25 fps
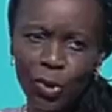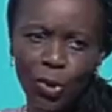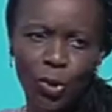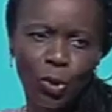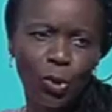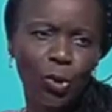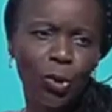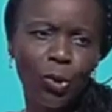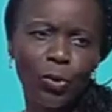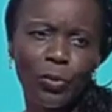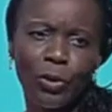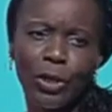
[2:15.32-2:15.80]

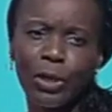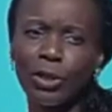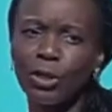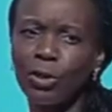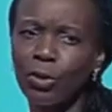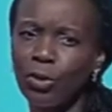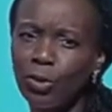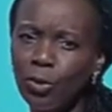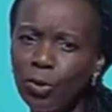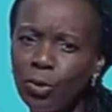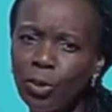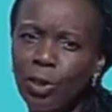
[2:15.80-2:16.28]

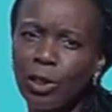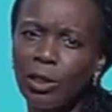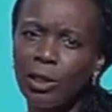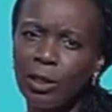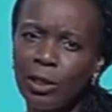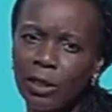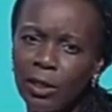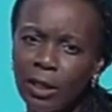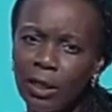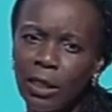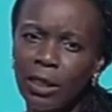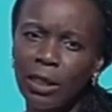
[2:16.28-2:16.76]
tourists usually
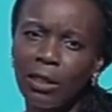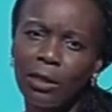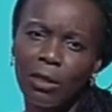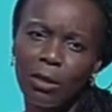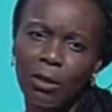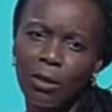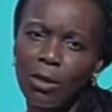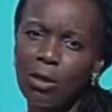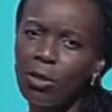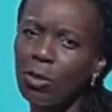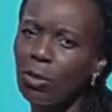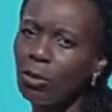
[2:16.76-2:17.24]
see the
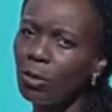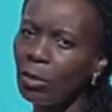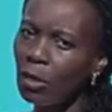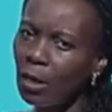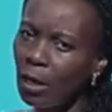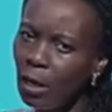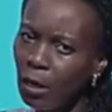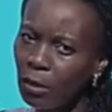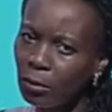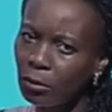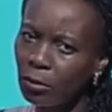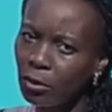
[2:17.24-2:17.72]
local
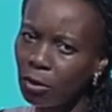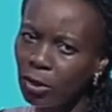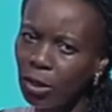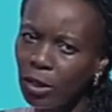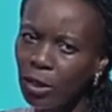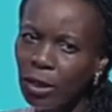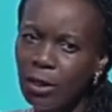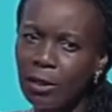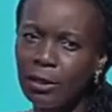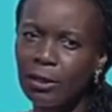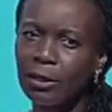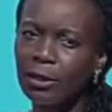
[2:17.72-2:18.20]

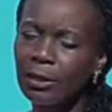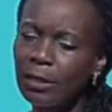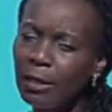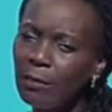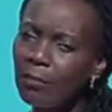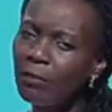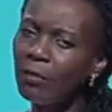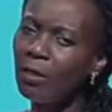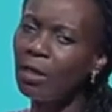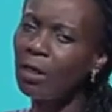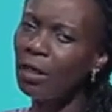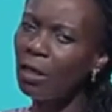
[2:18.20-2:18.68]
culture as
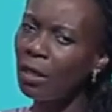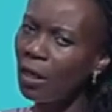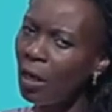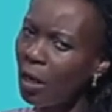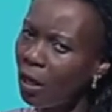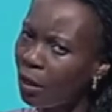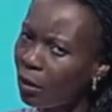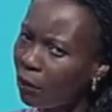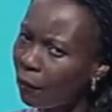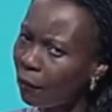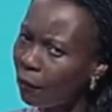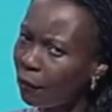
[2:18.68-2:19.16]
something
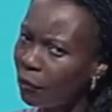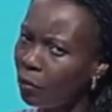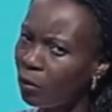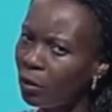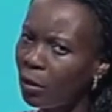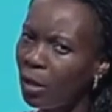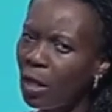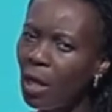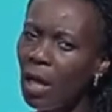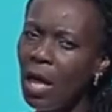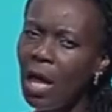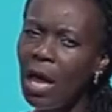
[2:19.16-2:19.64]

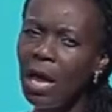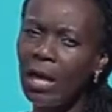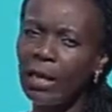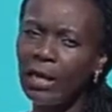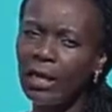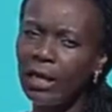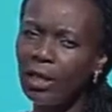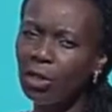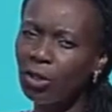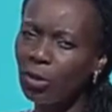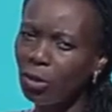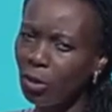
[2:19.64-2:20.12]
colourful and
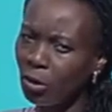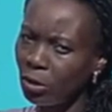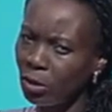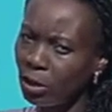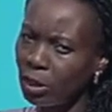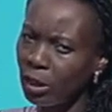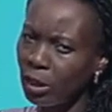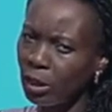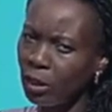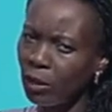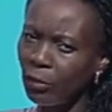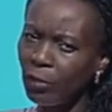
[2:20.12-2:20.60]

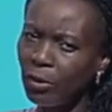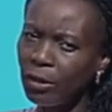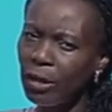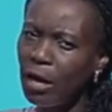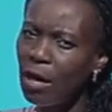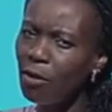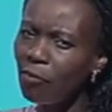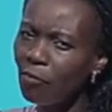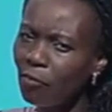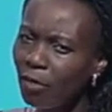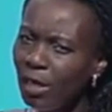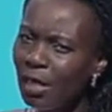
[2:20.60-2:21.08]
exotic
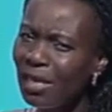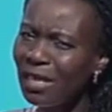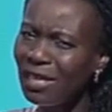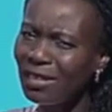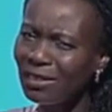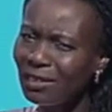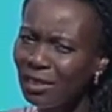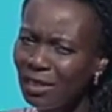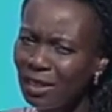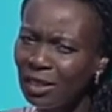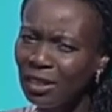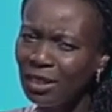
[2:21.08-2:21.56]
without really
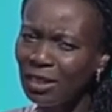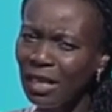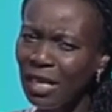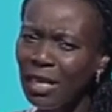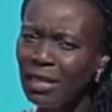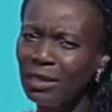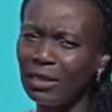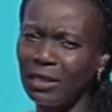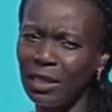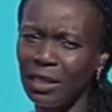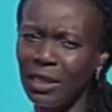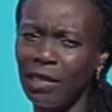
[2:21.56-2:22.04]

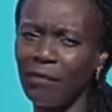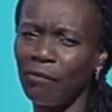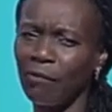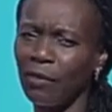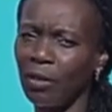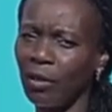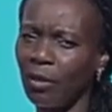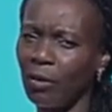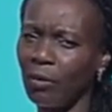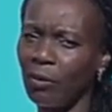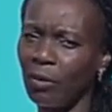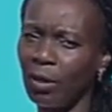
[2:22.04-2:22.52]
understanding it
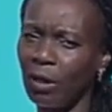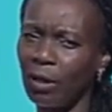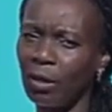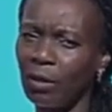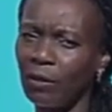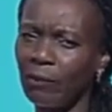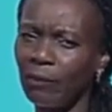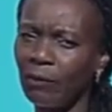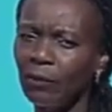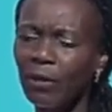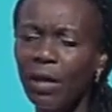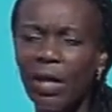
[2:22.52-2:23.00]
very
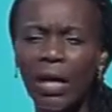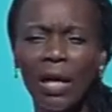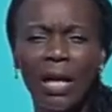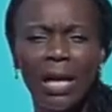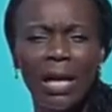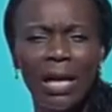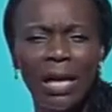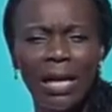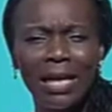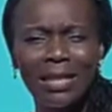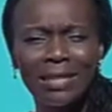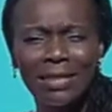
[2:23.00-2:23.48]
well.
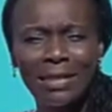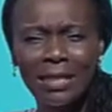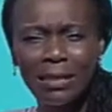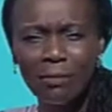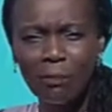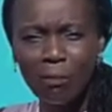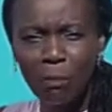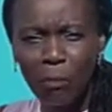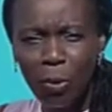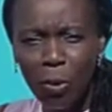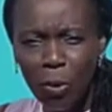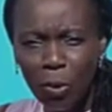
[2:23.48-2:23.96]
It's
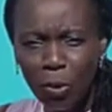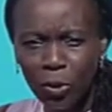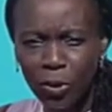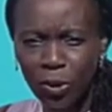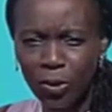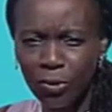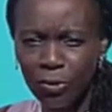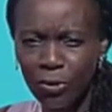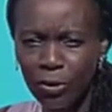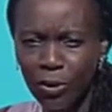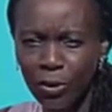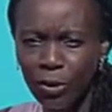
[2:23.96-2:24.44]

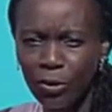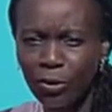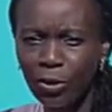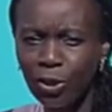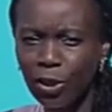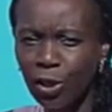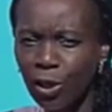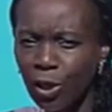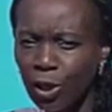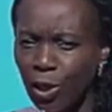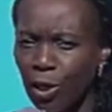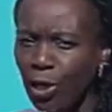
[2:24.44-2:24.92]
important, though,
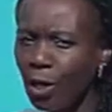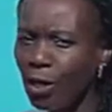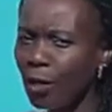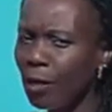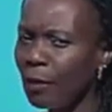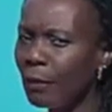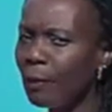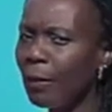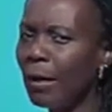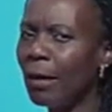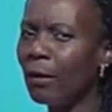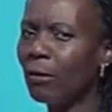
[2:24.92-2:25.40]
to learn
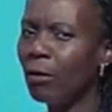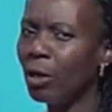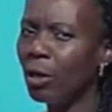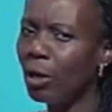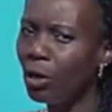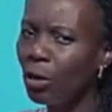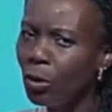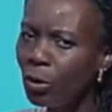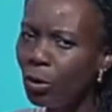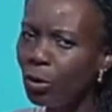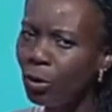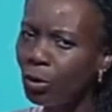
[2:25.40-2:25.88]
about
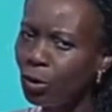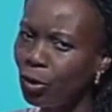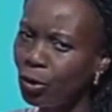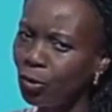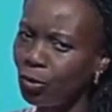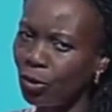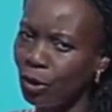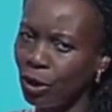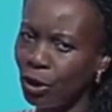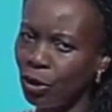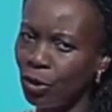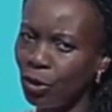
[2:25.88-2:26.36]
local
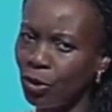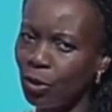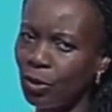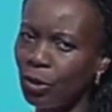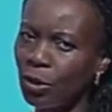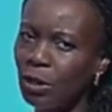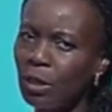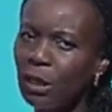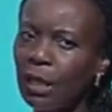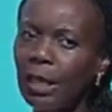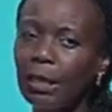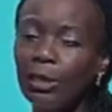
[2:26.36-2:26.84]

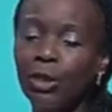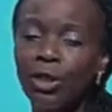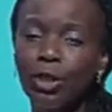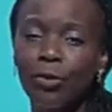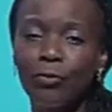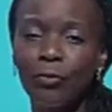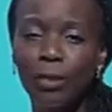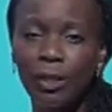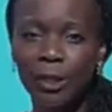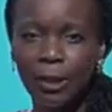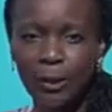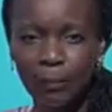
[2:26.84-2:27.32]
traditions and to
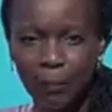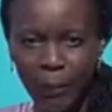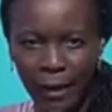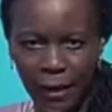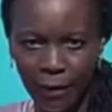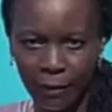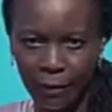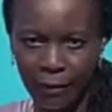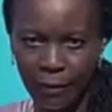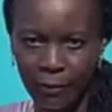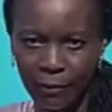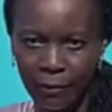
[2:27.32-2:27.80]

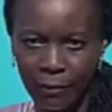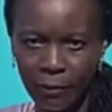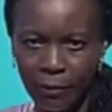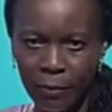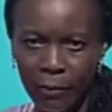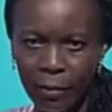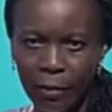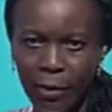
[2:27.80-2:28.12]
respect them.